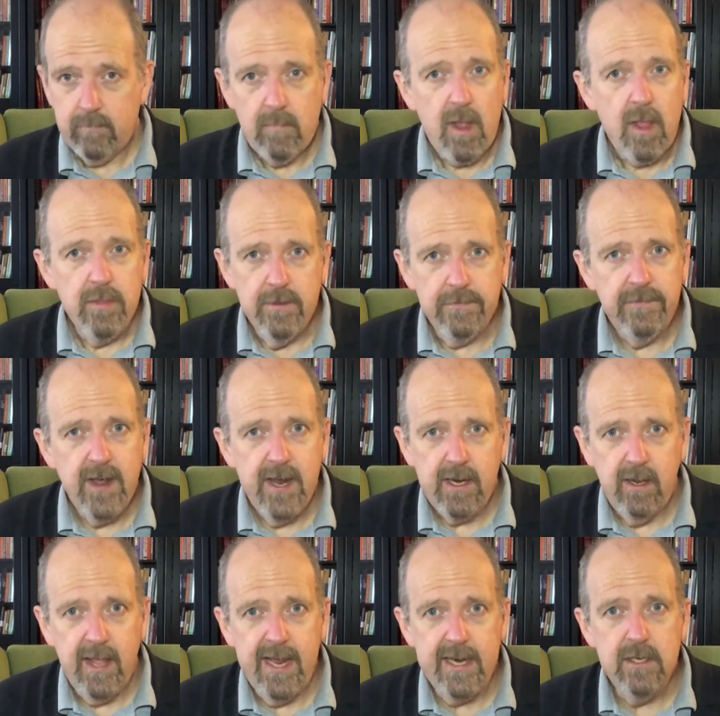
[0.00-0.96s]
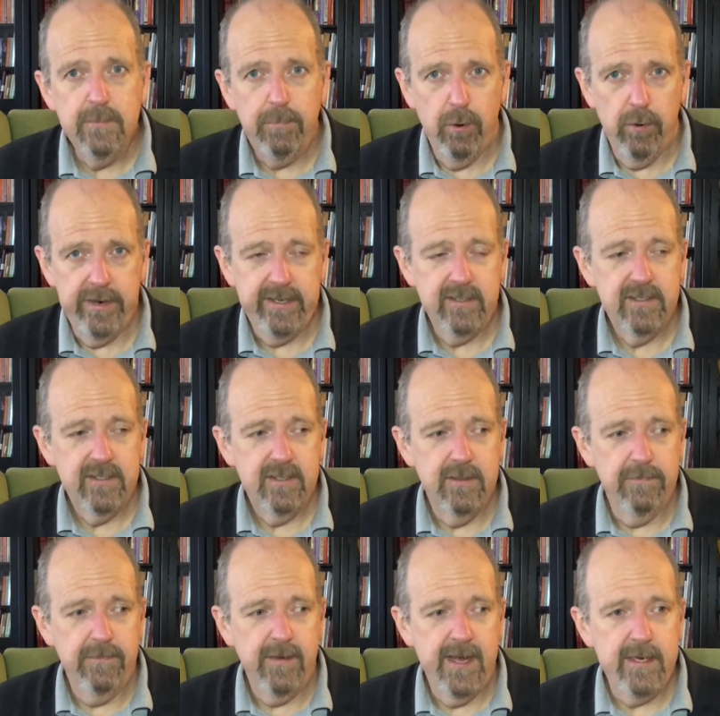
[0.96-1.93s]
the final endpoints, the
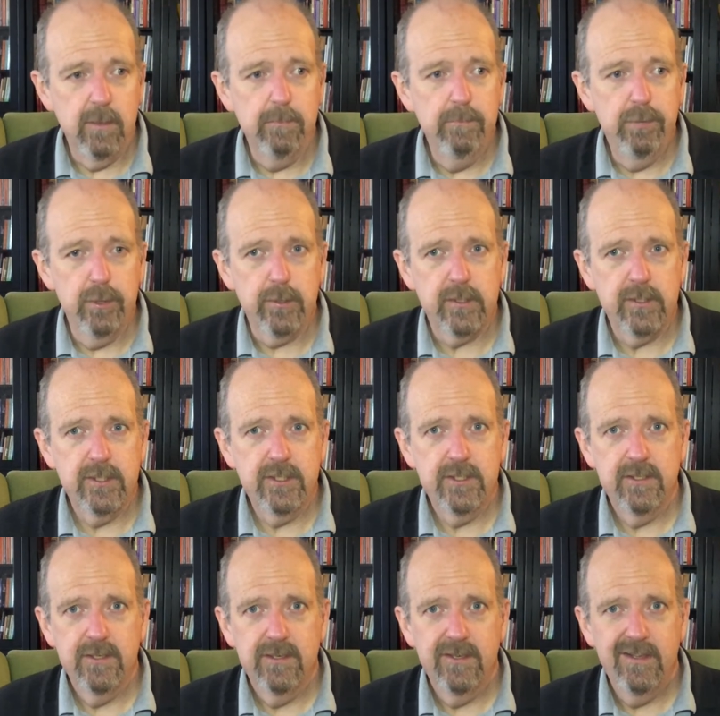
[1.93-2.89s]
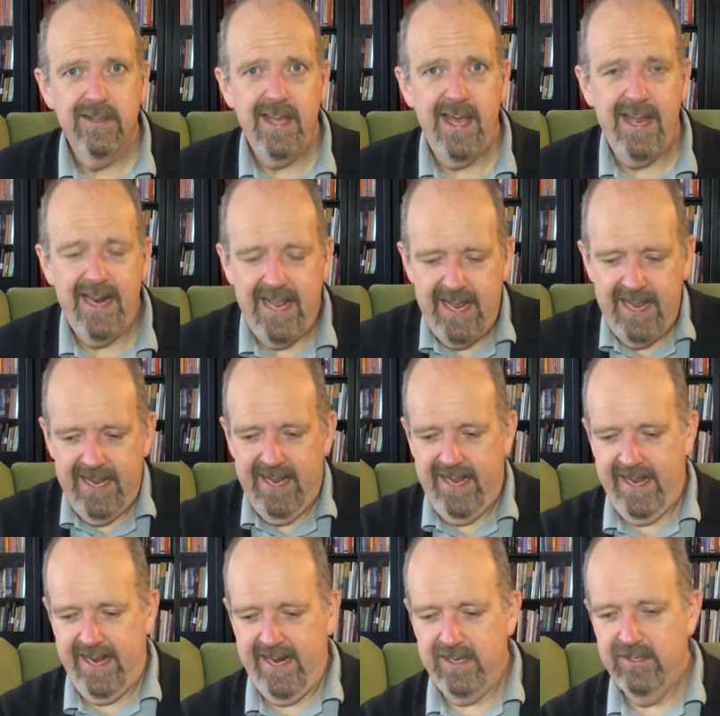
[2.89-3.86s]
final books that
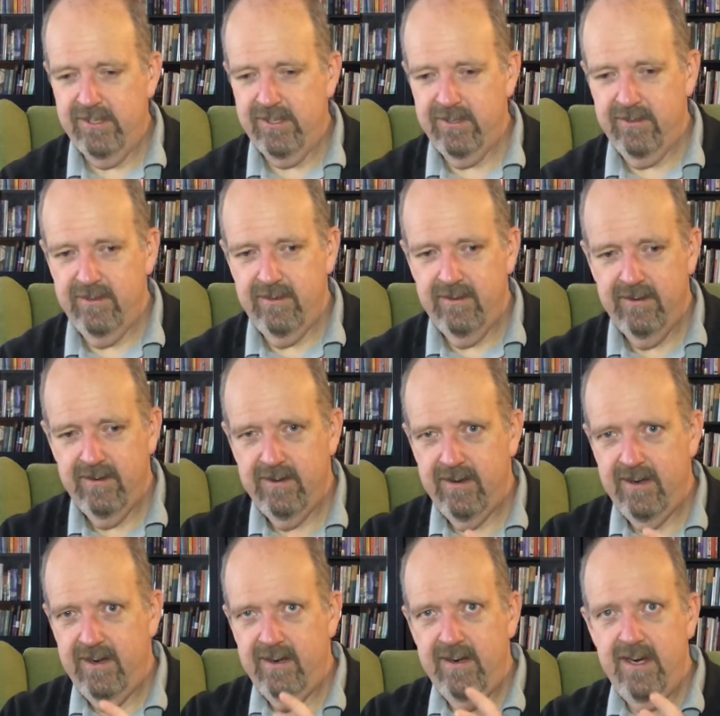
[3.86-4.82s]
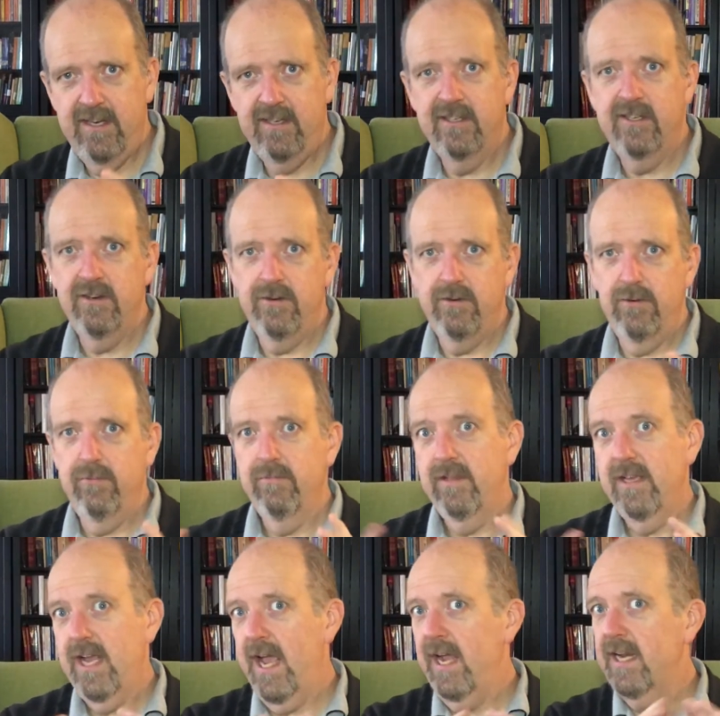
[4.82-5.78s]
enter into
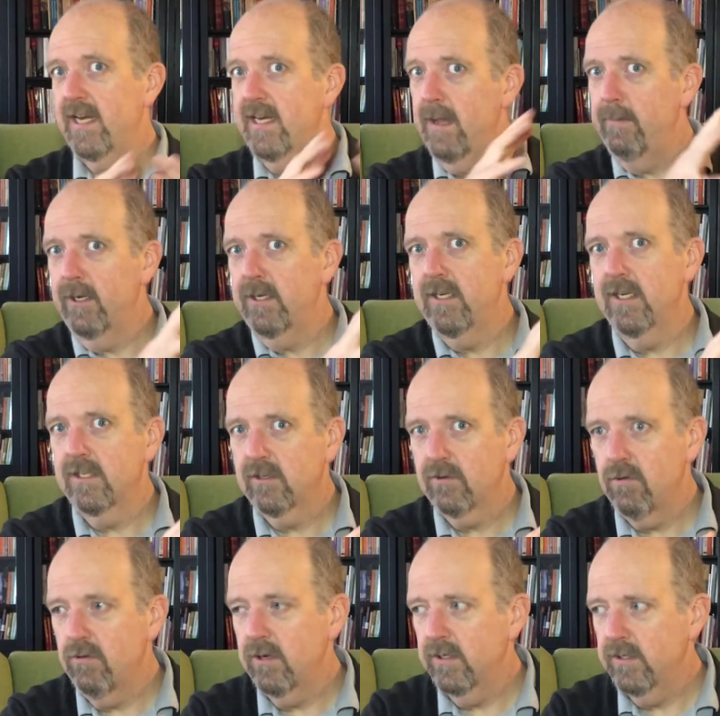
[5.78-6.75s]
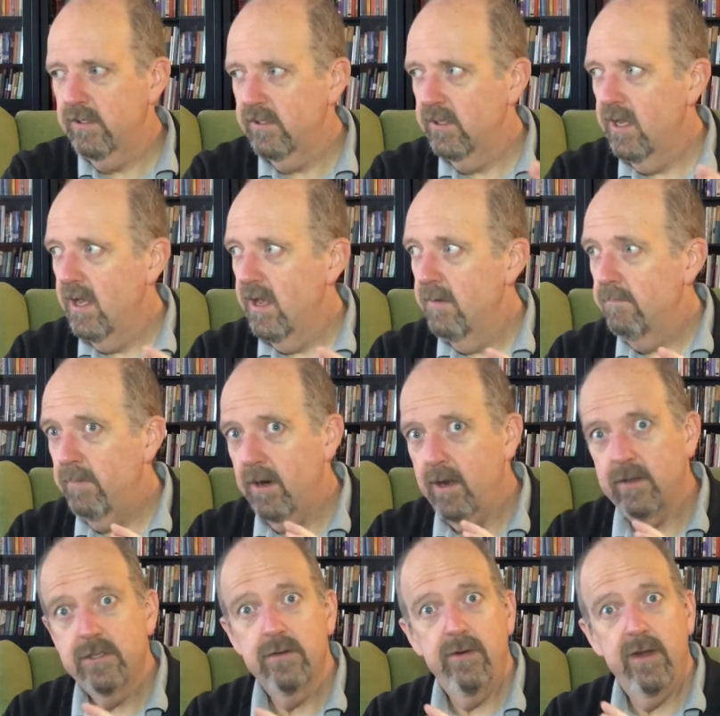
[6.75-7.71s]
the academic discourse, but
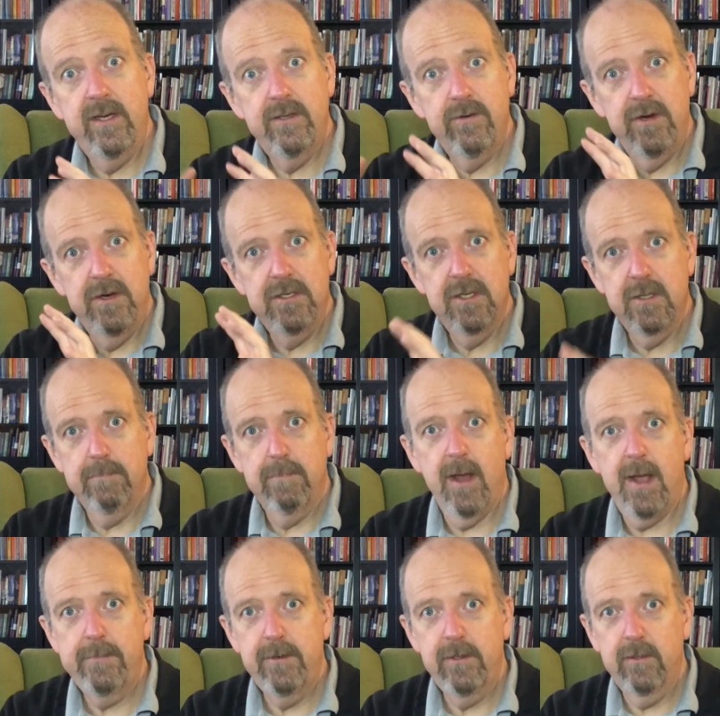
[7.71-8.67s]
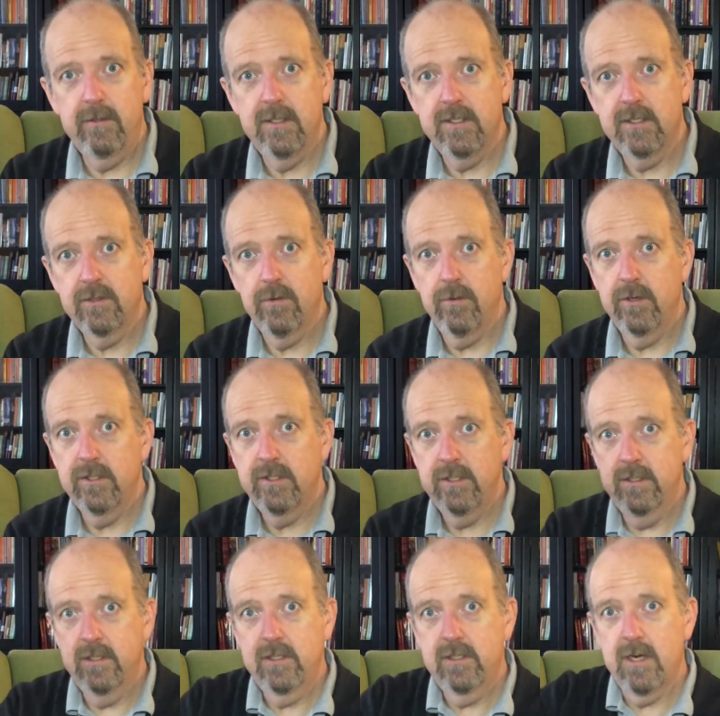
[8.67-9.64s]
also enter into the popular discourse
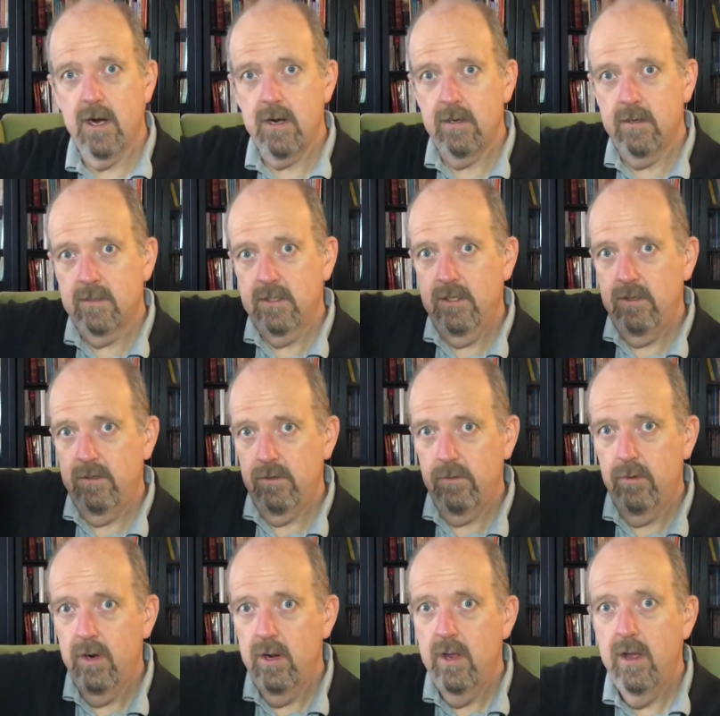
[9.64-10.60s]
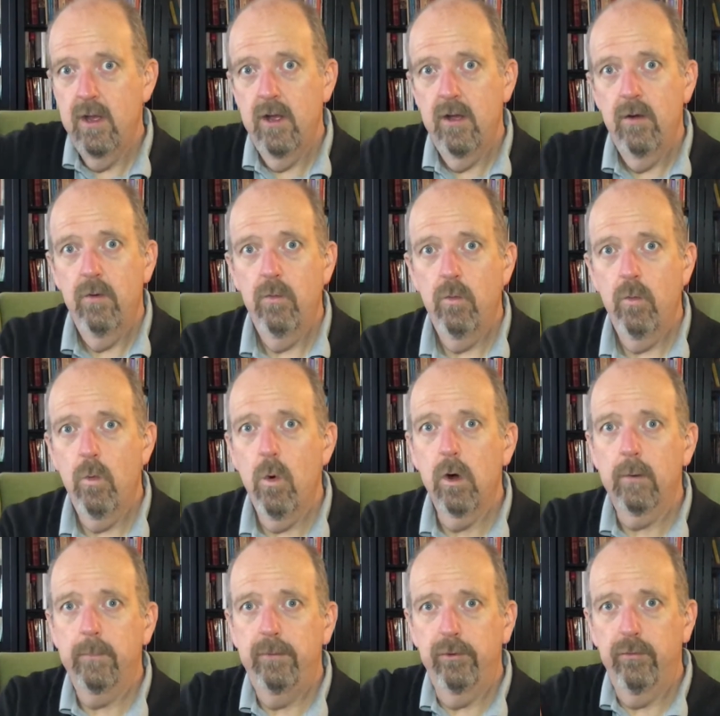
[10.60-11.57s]
and start to
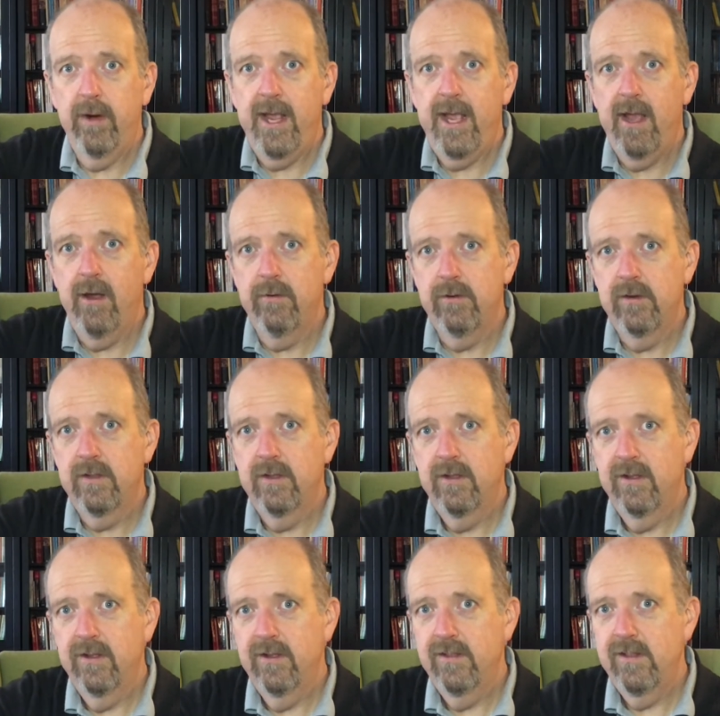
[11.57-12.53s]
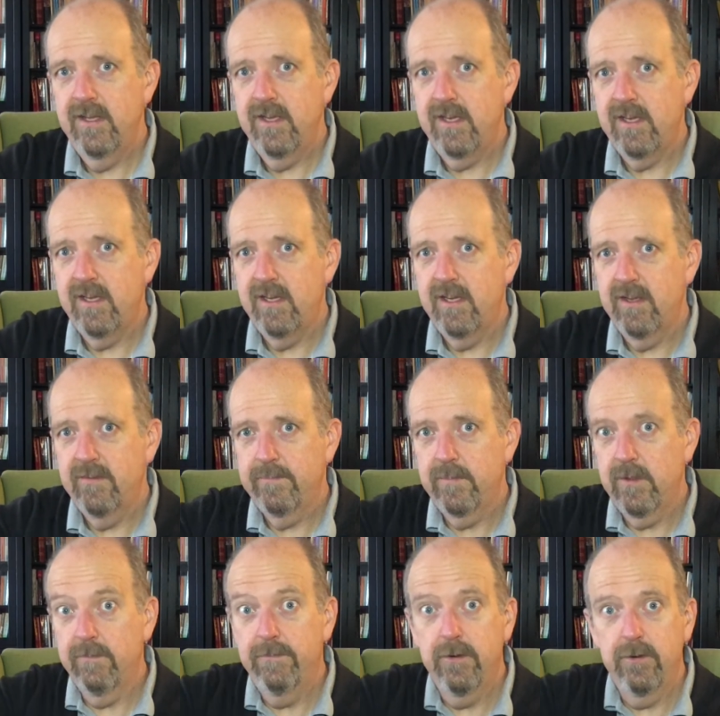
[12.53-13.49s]
warp around the
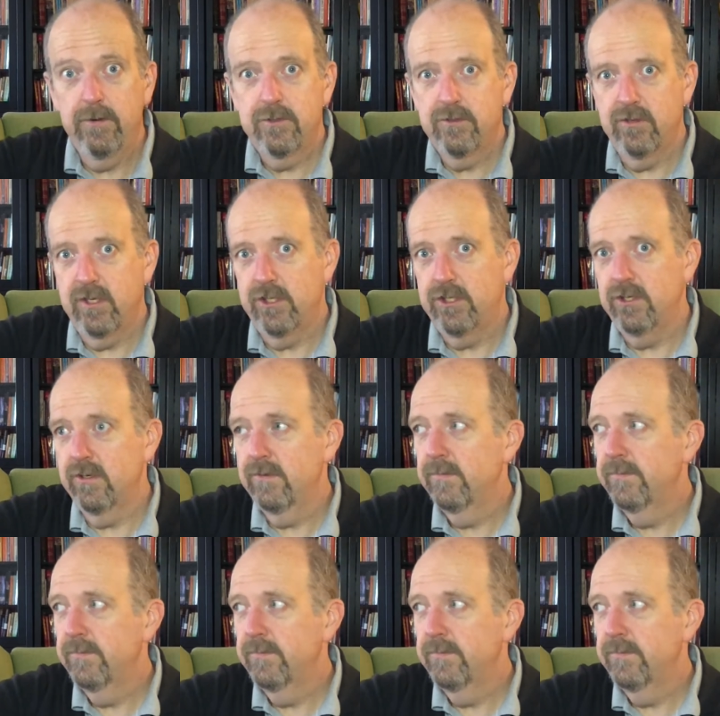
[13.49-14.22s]
folk tradition